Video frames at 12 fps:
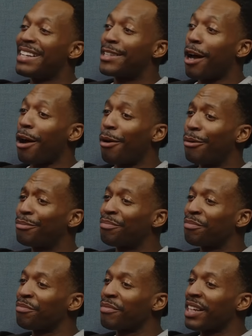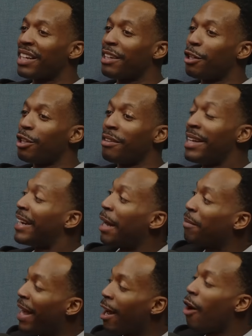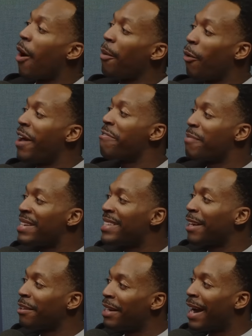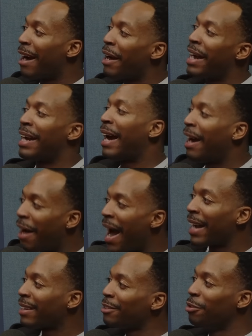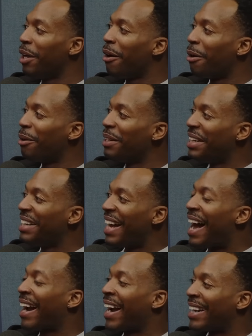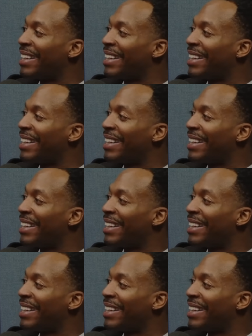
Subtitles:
So then I'm like, oh, I'm away from the Cellar now, and now I got to